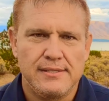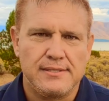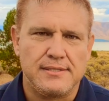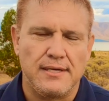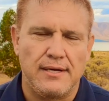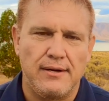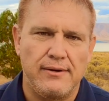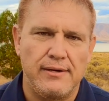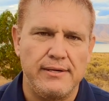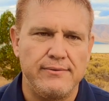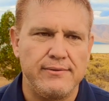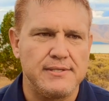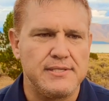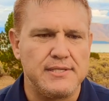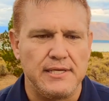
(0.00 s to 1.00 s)
So he
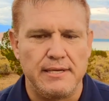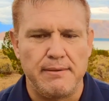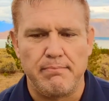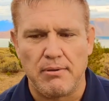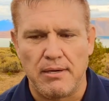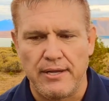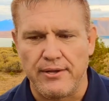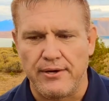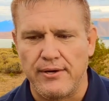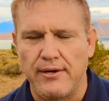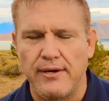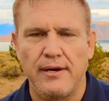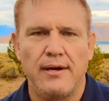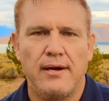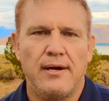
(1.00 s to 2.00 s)
was the
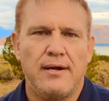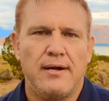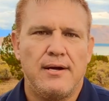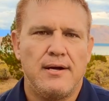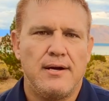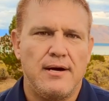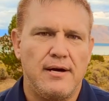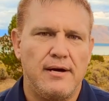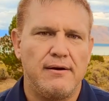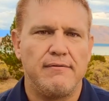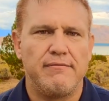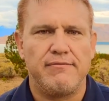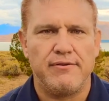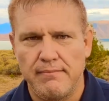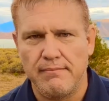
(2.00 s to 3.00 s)
brother
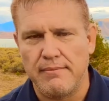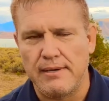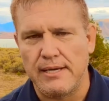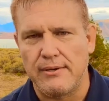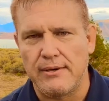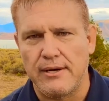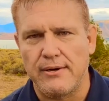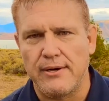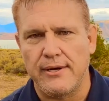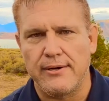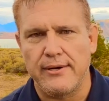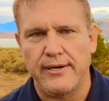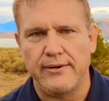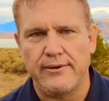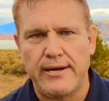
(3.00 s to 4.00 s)
of my great
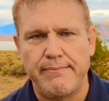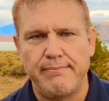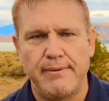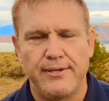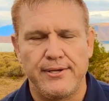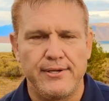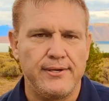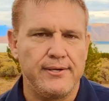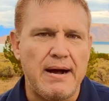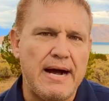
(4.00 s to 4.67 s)
grandmother.